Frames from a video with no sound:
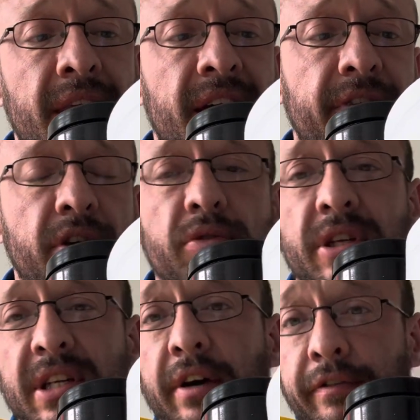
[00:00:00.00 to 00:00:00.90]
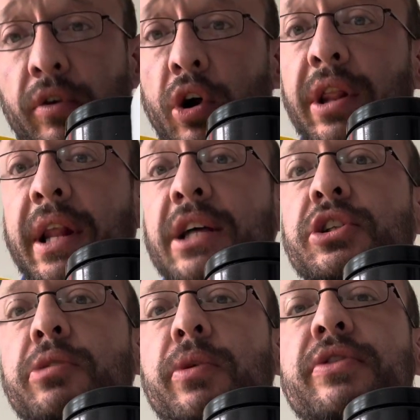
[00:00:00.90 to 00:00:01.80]
I've used this now for the last
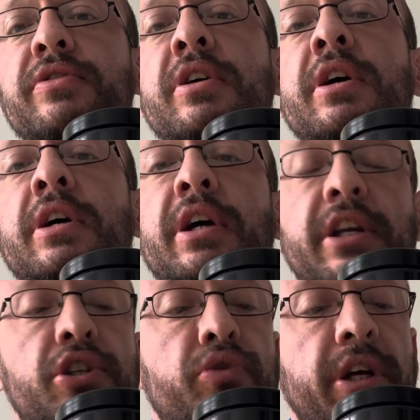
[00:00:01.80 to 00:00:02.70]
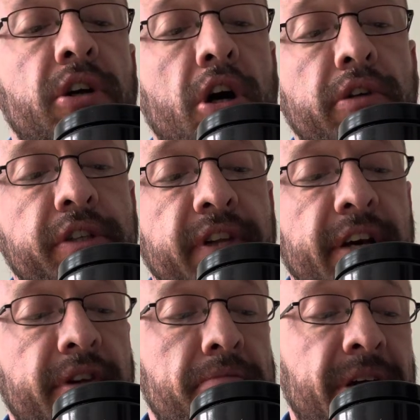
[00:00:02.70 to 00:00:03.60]
2 months. It's a drink, orange
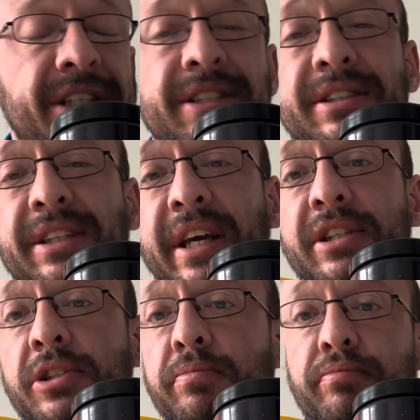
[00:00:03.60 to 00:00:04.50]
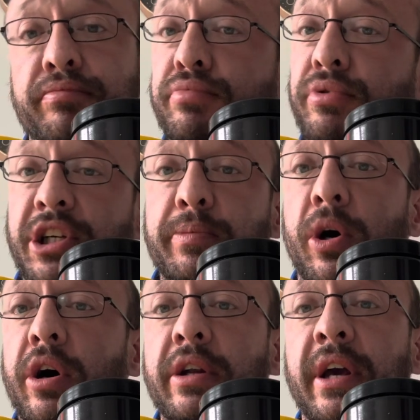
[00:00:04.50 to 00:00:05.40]
flavoured, mixes and tastes pretty spot
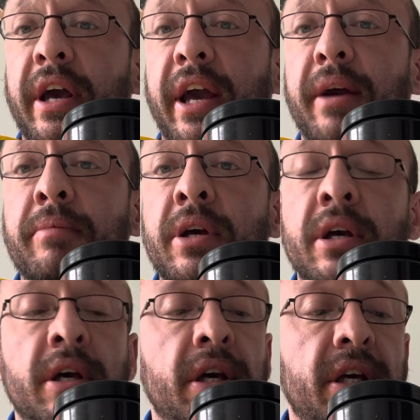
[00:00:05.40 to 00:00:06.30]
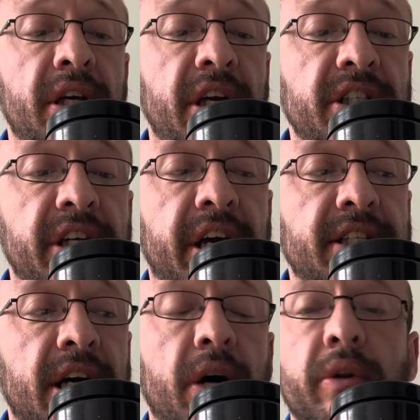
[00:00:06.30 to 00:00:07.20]
on, easy to get
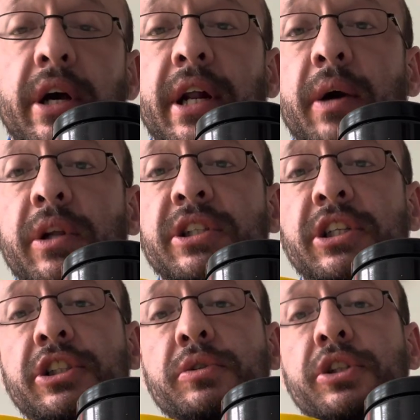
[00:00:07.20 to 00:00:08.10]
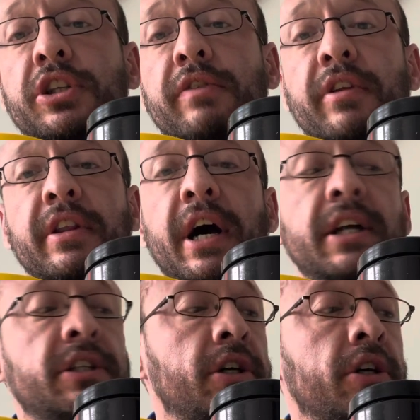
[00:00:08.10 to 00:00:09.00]
down, and I will essentially use a serving of
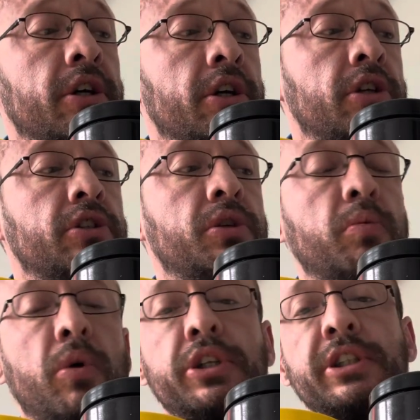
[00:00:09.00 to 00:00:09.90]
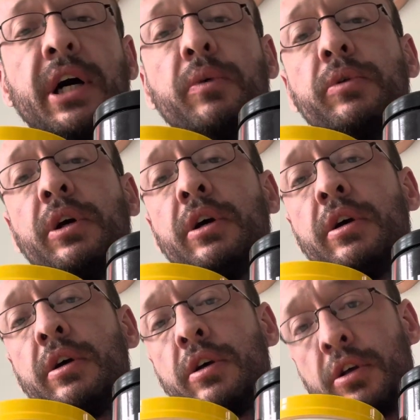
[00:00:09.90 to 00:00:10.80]
that to wash down
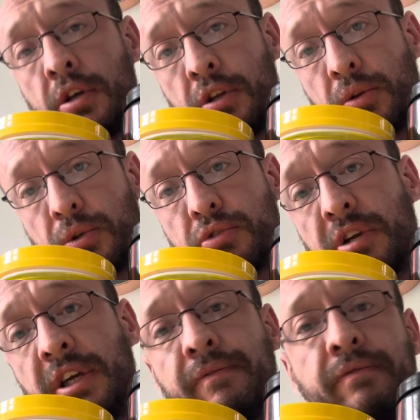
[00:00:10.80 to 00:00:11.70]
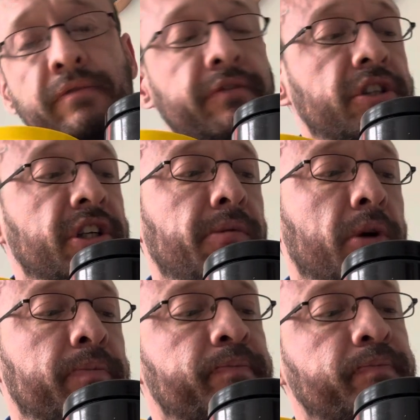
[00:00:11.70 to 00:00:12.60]
those 3 first thing in the morning.